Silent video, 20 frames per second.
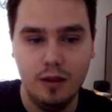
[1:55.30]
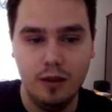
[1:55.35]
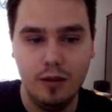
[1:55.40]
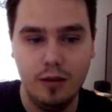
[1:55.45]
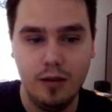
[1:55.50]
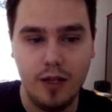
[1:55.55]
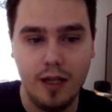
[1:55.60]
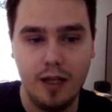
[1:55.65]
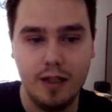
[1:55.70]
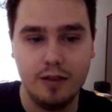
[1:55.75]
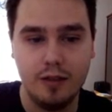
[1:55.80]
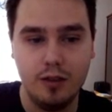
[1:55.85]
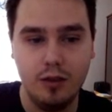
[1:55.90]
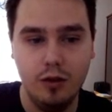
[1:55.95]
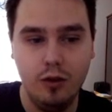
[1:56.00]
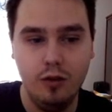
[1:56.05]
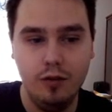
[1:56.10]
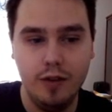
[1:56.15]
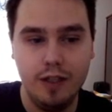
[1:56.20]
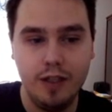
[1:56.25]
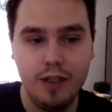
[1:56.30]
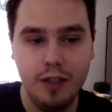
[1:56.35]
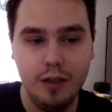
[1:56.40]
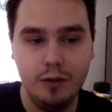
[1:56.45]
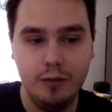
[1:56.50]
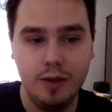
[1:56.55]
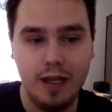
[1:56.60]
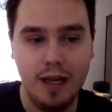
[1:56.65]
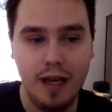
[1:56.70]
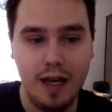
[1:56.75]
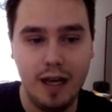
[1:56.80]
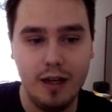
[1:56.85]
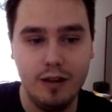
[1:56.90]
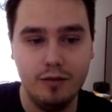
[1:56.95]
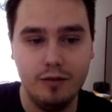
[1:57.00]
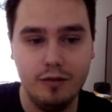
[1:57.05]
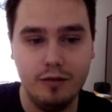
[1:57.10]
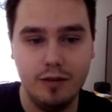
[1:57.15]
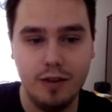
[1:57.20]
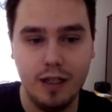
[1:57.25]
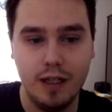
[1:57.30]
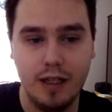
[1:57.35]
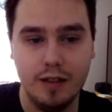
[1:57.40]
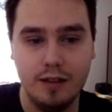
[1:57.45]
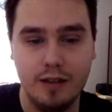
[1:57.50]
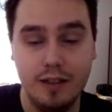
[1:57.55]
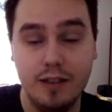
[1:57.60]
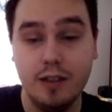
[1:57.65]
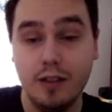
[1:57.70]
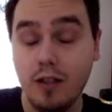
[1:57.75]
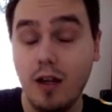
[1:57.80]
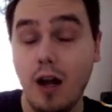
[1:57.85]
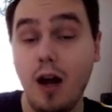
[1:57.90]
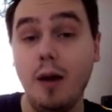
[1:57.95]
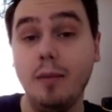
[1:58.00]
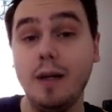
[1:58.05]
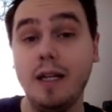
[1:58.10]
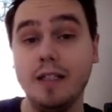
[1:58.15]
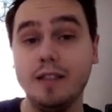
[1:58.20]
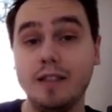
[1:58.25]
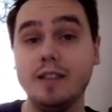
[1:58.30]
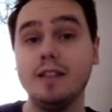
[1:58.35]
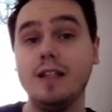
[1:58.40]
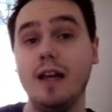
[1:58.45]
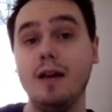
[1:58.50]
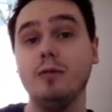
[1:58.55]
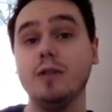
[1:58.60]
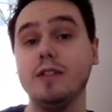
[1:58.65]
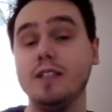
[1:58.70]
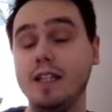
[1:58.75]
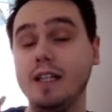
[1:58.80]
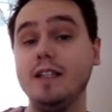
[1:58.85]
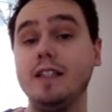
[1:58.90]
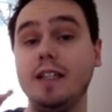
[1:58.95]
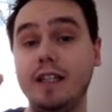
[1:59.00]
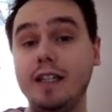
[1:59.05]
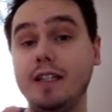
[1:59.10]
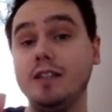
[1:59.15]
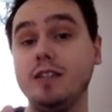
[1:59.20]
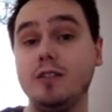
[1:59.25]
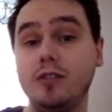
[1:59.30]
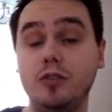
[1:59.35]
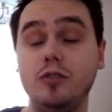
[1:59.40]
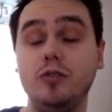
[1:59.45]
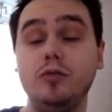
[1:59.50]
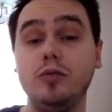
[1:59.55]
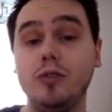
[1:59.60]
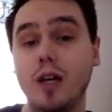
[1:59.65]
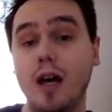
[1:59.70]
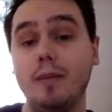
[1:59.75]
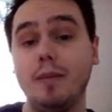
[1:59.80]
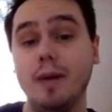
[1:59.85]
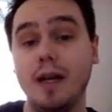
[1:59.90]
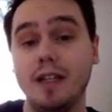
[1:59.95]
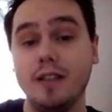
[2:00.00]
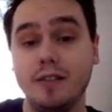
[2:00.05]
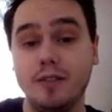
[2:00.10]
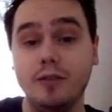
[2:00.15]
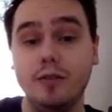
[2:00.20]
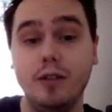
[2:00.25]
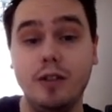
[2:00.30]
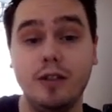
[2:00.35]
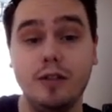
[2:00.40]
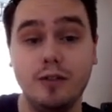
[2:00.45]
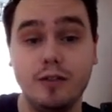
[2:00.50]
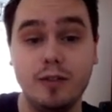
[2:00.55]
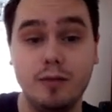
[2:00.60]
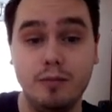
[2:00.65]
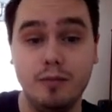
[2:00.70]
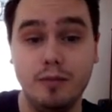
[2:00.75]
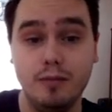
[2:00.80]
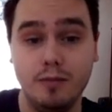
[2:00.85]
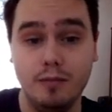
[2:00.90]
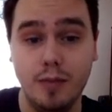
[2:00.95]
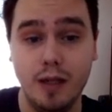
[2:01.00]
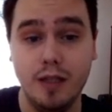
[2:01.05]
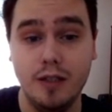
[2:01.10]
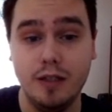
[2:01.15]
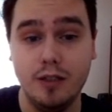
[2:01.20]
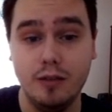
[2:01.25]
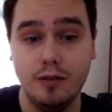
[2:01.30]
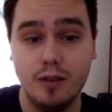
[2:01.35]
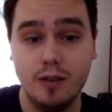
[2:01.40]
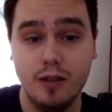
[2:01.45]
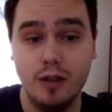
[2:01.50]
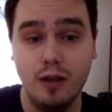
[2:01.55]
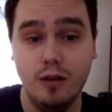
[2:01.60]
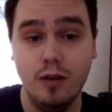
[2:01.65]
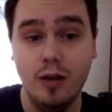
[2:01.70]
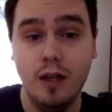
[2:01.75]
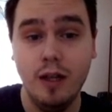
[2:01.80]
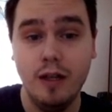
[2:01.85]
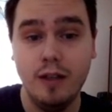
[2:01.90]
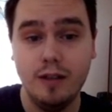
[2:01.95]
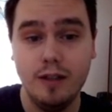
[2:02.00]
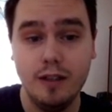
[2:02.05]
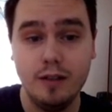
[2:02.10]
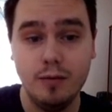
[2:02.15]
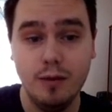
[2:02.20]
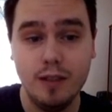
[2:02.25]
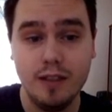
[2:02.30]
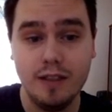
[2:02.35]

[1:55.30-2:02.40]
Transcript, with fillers: Okay, so over here we have, uh, these are comments that were sent in to Top Hat Studios, mind you. So this one